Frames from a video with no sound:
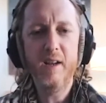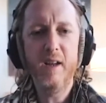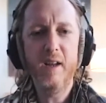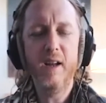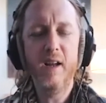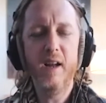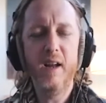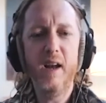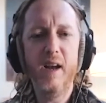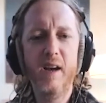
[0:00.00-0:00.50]

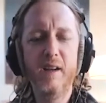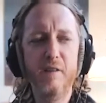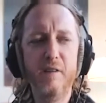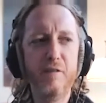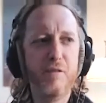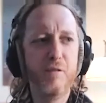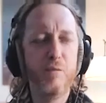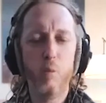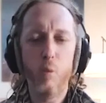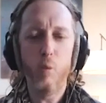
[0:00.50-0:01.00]
and
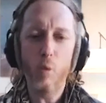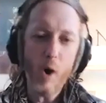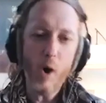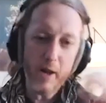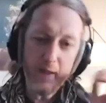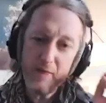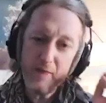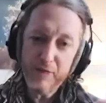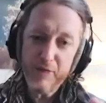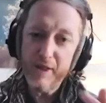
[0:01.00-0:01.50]
and if
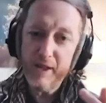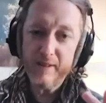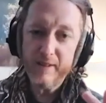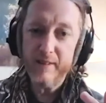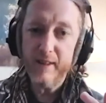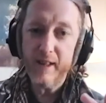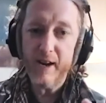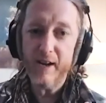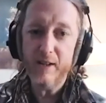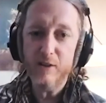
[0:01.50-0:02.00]
one
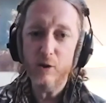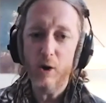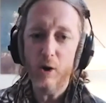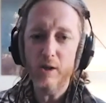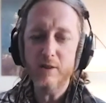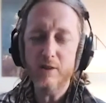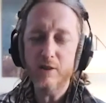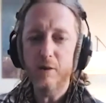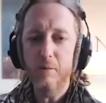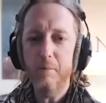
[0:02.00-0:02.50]
thing that i
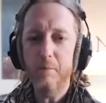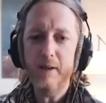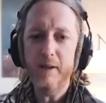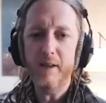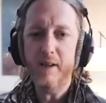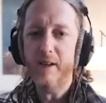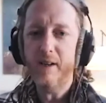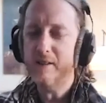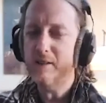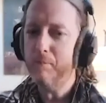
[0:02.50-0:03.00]
taught
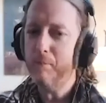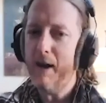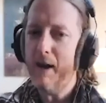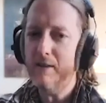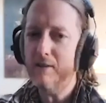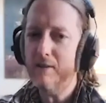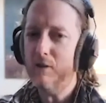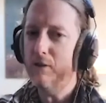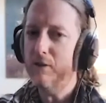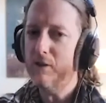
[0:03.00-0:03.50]
somebody
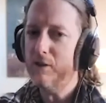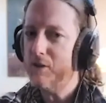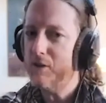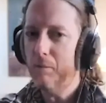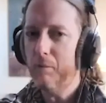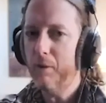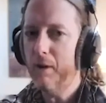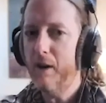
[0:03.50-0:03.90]
gets passed on to